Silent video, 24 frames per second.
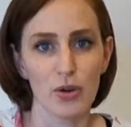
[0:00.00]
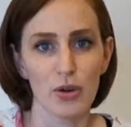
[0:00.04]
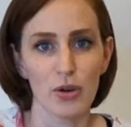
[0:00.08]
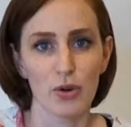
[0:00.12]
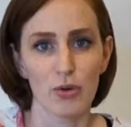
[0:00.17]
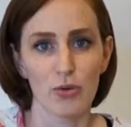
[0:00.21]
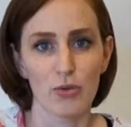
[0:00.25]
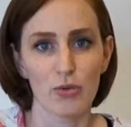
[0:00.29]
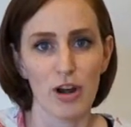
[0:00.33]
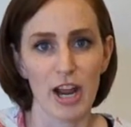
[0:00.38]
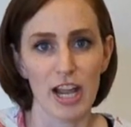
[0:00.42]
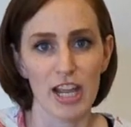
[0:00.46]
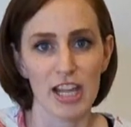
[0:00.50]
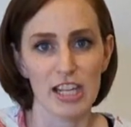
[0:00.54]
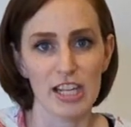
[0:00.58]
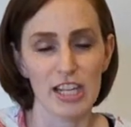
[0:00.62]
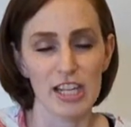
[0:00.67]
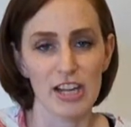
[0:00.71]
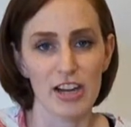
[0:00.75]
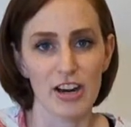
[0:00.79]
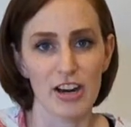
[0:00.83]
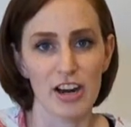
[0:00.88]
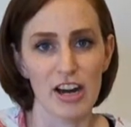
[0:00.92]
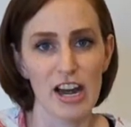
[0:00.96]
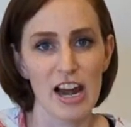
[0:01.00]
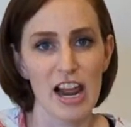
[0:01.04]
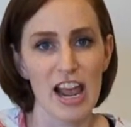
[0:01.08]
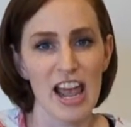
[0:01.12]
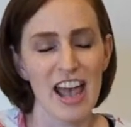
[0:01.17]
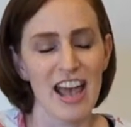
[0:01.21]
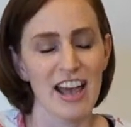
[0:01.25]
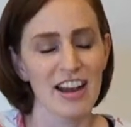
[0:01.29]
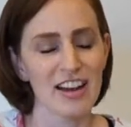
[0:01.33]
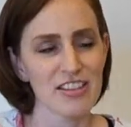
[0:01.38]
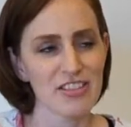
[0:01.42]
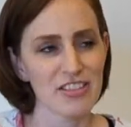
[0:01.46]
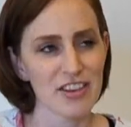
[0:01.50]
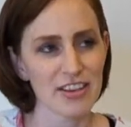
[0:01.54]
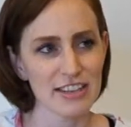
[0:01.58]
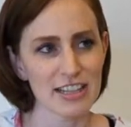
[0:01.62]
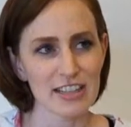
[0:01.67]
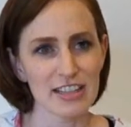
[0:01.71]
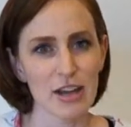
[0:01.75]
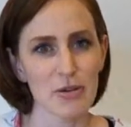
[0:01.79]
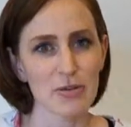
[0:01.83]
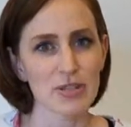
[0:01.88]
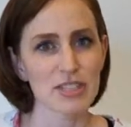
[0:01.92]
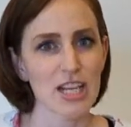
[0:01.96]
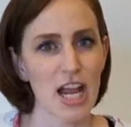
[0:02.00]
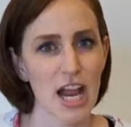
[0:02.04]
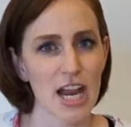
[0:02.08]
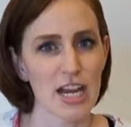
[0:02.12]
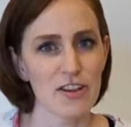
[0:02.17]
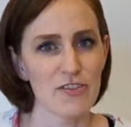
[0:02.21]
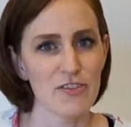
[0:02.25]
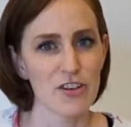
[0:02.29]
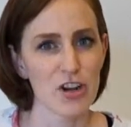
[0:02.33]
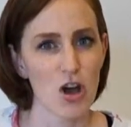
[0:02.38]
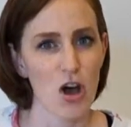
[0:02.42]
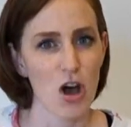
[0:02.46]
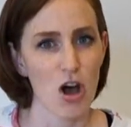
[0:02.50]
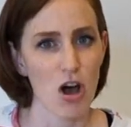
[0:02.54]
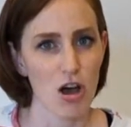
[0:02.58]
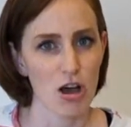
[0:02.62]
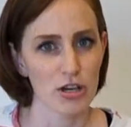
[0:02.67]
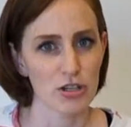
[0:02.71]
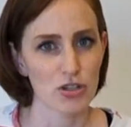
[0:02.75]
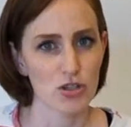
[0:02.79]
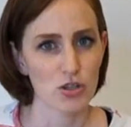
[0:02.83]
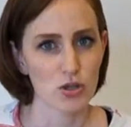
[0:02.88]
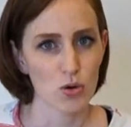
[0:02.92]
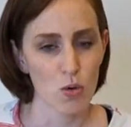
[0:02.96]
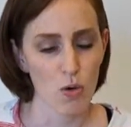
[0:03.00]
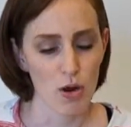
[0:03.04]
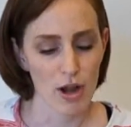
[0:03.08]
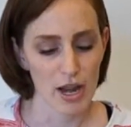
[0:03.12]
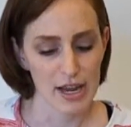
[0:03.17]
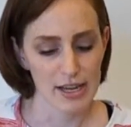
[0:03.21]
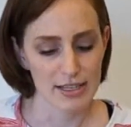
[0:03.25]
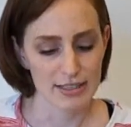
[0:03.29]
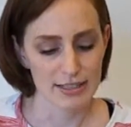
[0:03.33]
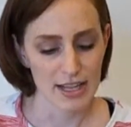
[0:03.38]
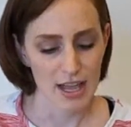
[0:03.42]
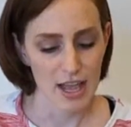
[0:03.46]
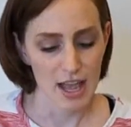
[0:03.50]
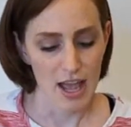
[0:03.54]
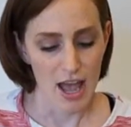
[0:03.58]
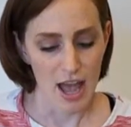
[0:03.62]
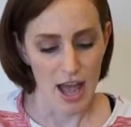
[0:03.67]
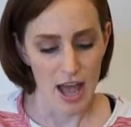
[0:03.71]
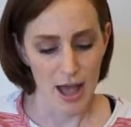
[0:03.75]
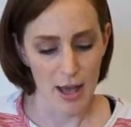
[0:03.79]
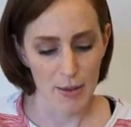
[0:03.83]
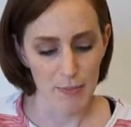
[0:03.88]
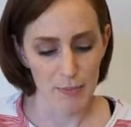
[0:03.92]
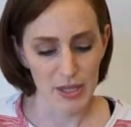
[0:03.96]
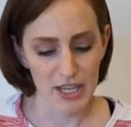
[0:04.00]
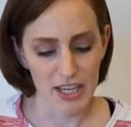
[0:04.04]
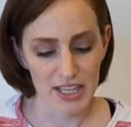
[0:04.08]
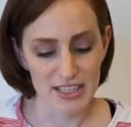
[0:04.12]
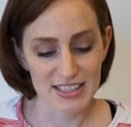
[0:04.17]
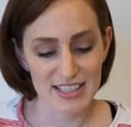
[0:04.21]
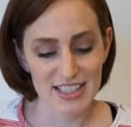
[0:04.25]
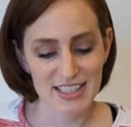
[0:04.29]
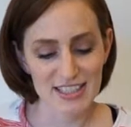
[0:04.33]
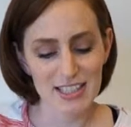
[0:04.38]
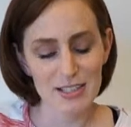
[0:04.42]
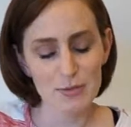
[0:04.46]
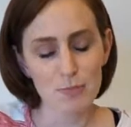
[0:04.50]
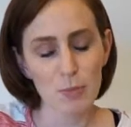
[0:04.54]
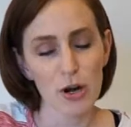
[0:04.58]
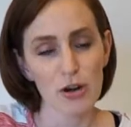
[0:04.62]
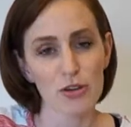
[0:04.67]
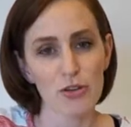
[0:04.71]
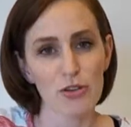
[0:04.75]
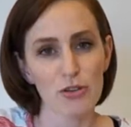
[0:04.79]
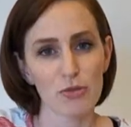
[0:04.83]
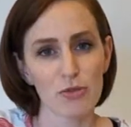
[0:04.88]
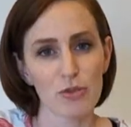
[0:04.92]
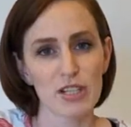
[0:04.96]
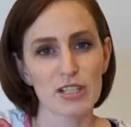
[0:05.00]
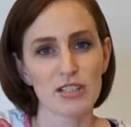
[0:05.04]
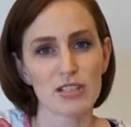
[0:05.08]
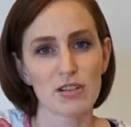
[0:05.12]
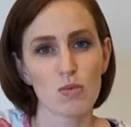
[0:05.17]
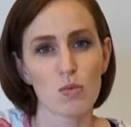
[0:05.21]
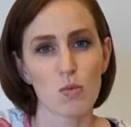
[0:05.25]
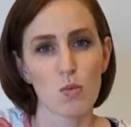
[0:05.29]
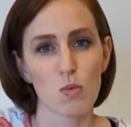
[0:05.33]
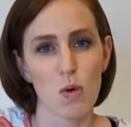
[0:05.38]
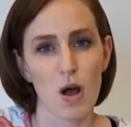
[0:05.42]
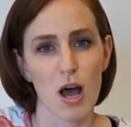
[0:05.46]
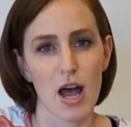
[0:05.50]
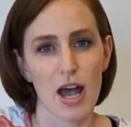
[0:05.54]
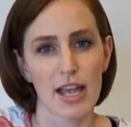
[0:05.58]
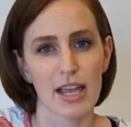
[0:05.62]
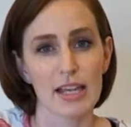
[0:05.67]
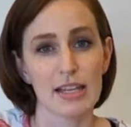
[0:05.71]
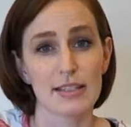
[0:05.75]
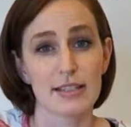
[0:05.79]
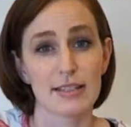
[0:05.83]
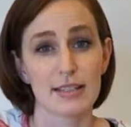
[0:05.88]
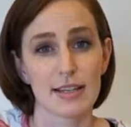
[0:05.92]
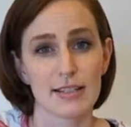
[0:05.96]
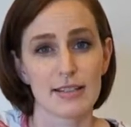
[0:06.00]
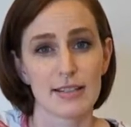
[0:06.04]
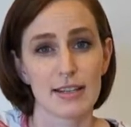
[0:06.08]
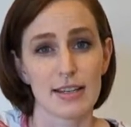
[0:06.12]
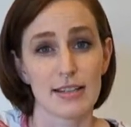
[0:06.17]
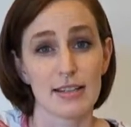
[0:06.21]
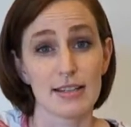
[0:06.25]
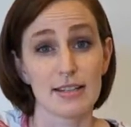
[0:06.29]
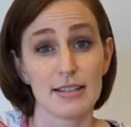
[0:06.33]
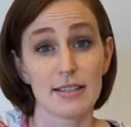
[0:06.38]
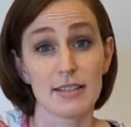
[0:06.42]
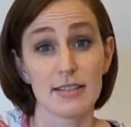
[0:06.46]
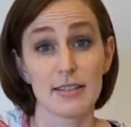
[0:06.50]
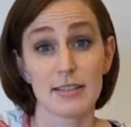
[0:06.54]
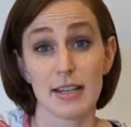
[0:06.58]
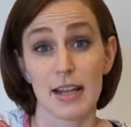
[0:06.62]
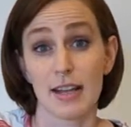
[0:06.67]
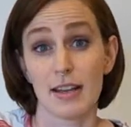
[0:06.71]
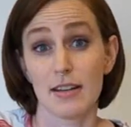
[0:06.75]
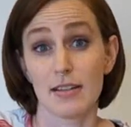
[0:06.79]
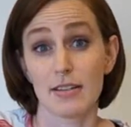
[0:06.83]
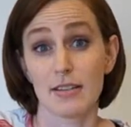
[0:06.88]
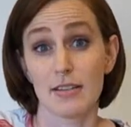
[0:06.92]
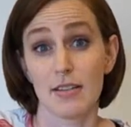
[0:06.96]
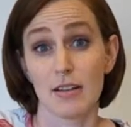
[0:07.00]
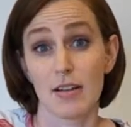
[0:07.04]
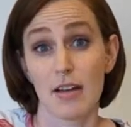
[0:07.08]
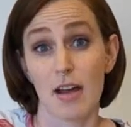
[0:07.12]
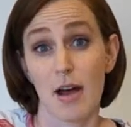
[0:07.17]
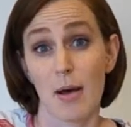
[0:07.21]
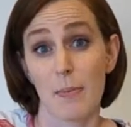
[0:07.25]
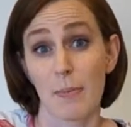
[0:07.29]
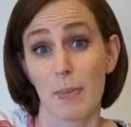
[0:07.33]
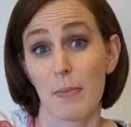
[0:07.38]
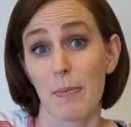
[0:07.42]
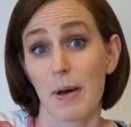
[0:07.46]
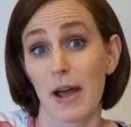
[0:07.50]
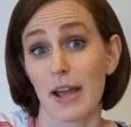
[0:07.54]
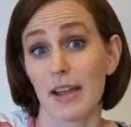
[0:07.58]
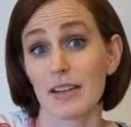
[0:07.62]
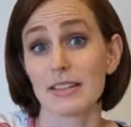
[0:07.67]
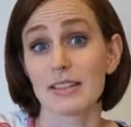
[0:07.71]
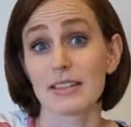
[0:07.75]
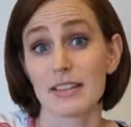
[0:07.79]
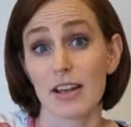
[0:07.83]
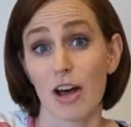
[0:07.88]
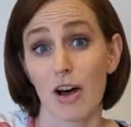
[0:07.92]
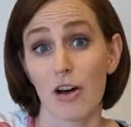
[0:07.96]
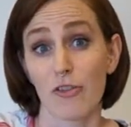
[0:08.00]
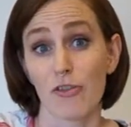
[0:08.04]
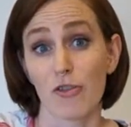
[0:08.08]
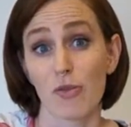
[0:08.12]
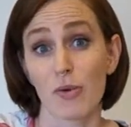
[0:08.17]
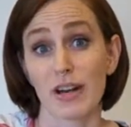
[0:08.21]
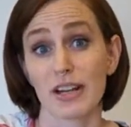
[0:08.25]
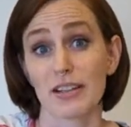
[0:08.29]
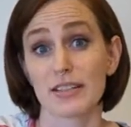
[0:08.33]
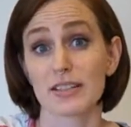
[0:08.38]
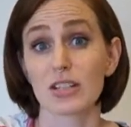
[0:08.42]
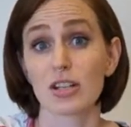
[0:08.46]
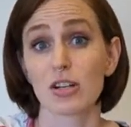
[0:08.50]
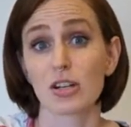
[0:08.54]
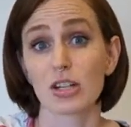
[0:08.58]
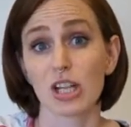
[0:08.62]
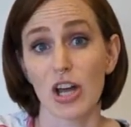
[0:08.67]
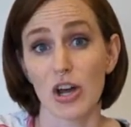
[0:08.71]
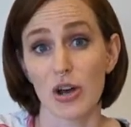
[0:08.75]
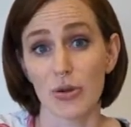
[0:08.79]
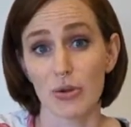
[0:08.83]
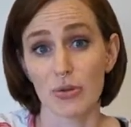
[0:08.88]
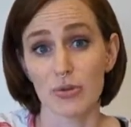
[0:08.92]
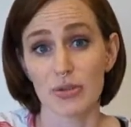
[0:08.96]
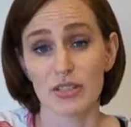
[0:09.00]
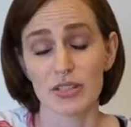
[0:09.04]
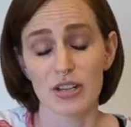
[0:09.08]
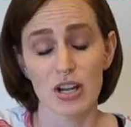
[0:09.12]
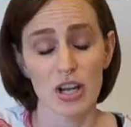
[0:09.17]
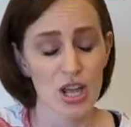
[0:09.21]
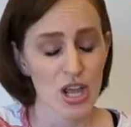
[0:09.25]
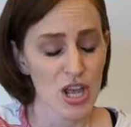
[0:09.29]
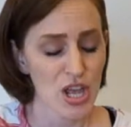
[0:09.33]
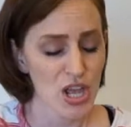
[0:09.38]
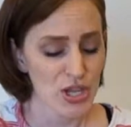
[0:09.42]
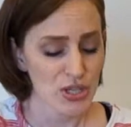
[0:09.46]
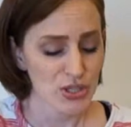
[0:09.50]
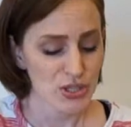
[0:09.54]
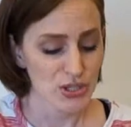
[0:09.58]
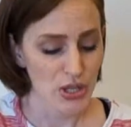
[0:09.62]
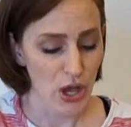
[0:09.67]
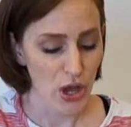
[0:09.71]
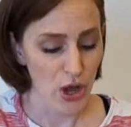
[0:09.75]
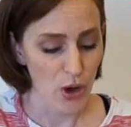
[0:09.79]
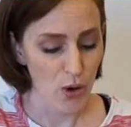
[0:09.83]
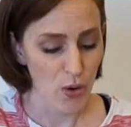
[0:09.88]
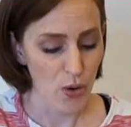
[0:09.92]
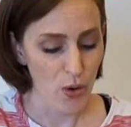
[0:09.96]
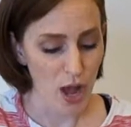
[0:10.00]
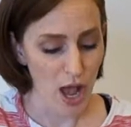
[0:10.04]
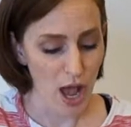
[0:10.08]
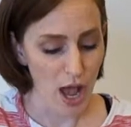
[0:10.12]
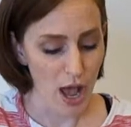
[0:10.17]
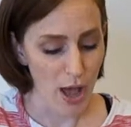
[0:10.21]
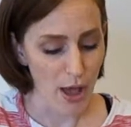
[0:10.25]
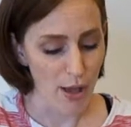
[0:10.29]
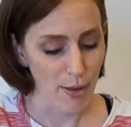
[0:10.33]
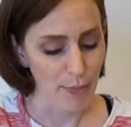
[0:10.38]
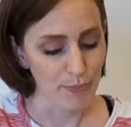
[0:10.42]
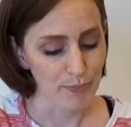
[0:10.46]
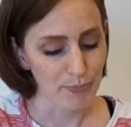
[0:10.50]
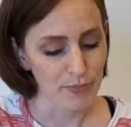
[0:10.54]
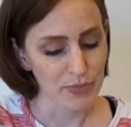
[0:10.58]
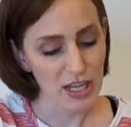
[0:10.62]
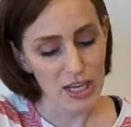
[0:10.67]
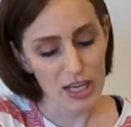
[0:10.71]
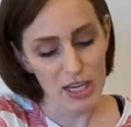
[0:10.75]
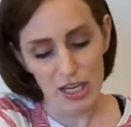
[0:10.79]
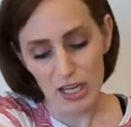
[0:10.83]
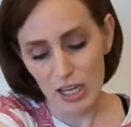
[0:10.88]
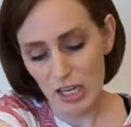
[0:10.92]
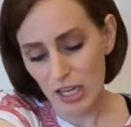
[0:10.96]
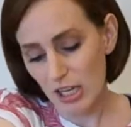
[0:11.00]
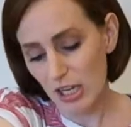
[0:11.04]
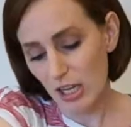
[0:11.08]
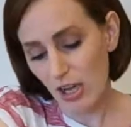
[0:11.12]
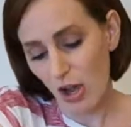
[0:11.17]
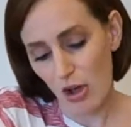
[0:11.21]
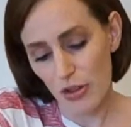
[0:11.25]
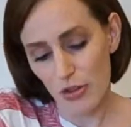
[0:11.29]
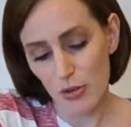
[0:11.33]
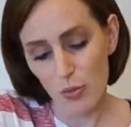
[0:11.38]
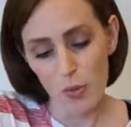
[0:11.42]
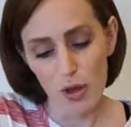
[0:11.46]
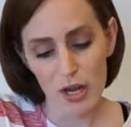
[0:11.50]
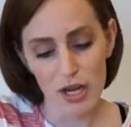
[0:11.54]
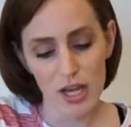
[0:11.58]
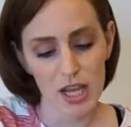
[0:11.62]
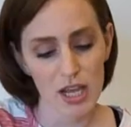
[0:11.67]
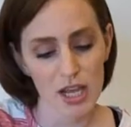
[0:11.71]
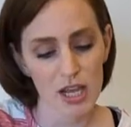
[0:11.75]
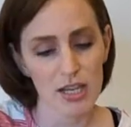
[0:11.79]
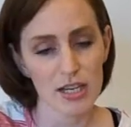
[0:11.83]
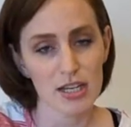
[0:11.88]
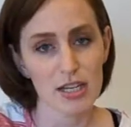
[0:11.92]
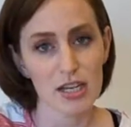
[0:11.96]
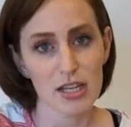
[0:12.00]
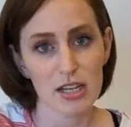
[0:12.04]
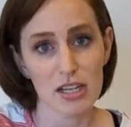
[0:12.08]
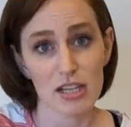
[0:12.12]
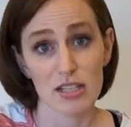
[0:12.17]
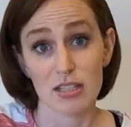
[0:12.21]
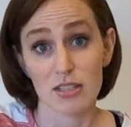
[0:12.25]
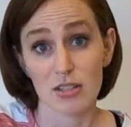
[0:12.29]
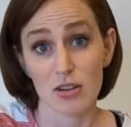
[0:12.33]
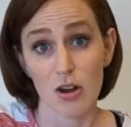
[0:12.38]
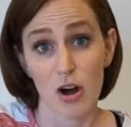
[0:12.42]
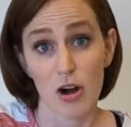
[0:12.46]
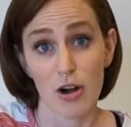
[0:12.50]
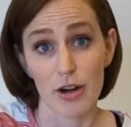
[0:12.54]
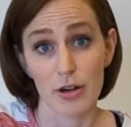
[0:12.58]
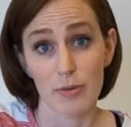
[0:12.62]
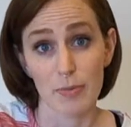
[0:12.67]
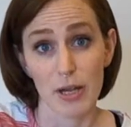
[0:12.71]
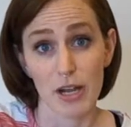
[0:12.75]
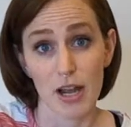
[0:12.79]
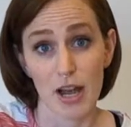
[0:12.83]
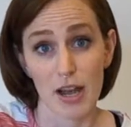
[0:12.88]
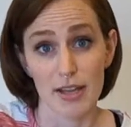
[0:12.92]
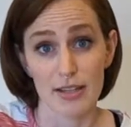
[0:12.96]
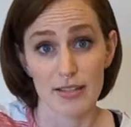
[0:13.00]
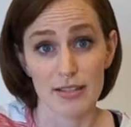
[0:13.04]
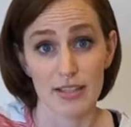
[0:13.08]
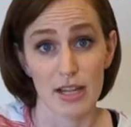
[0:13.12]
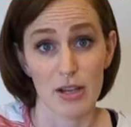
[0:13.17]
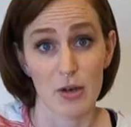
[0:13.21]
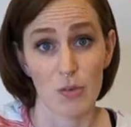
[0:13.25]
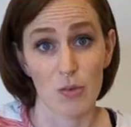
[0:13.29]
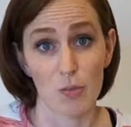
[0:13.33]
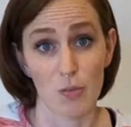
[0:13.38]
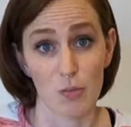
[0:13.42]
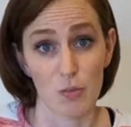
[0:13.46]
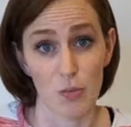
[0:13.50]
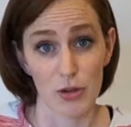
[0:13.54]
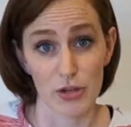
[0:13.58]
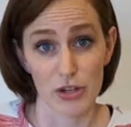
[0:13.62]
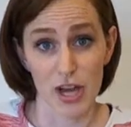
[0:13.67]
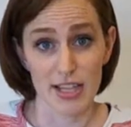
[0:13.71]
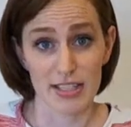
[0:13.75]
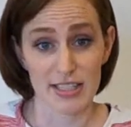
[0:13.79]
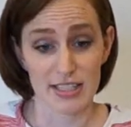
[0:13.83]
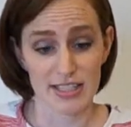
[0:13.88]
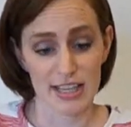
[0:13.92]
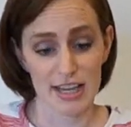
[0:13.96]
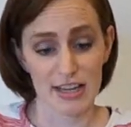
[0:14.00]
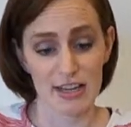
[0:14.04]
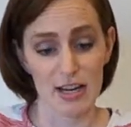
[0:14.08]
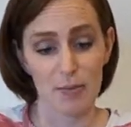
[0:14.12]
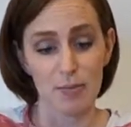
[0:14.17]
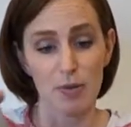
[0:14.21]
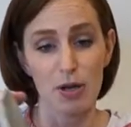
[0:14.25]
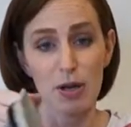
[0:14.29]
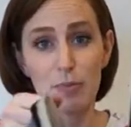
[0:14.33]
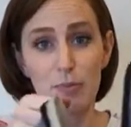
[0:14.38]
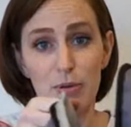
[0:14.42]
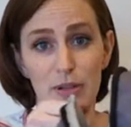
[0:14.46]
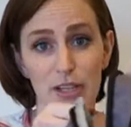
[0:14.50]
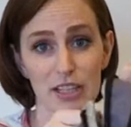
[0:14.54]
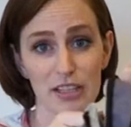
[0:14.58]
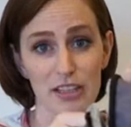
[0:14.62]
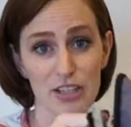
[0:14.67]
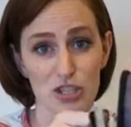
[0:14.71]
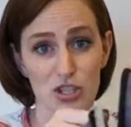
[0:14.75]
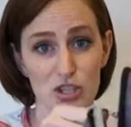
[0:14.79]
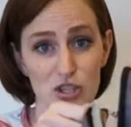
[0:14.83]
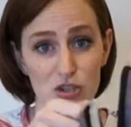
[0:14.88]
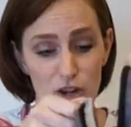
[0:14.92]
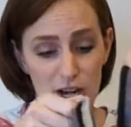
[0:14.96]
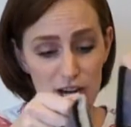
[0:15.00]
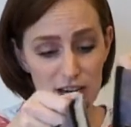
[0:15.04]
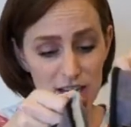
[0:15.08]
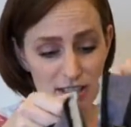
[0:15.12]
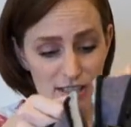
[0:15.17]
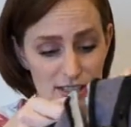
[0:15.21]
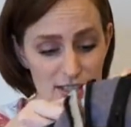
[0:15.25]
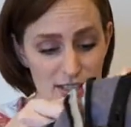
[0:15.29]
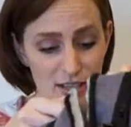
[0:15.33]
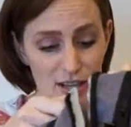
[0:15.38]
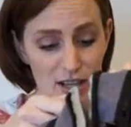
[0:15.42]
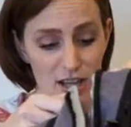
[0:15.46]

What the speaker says: right here. And I thought that that was kind of an odd choice because this is part of the reason why it doesn't sit up by itself when it's closed. So on the one hand, it's hard because it will not stand up completely straight,